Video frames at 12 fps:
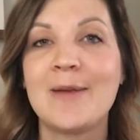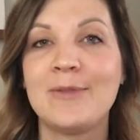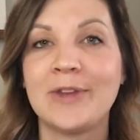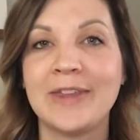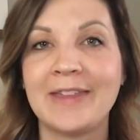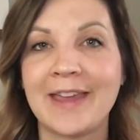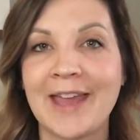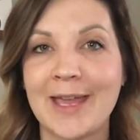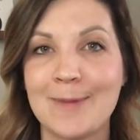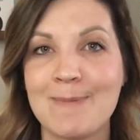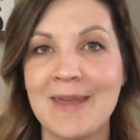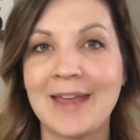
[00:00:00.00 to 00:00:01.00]
feeling like I
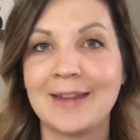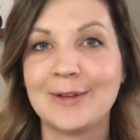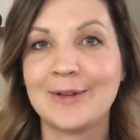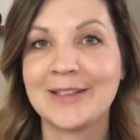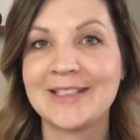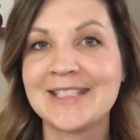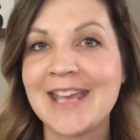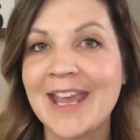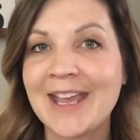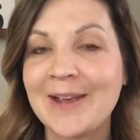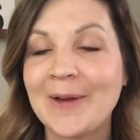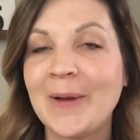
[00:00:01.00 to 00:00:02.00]
can make it through the
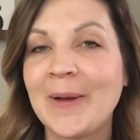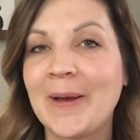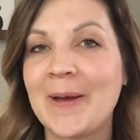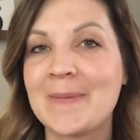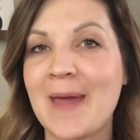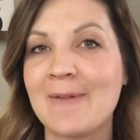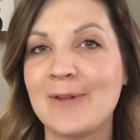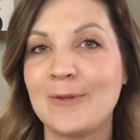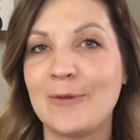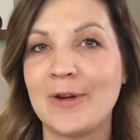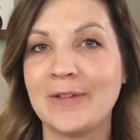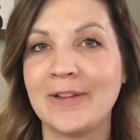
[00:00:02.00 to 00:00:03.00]
day, having
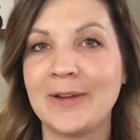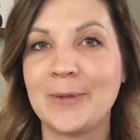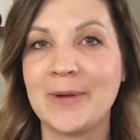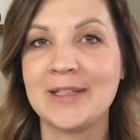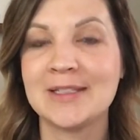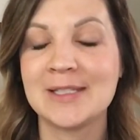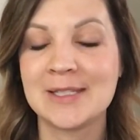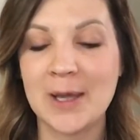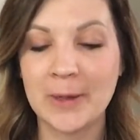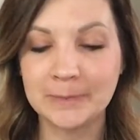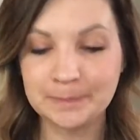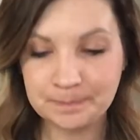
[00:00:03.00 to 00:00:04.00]
four little ones.
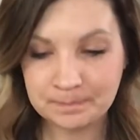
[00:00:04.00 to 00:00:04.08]
So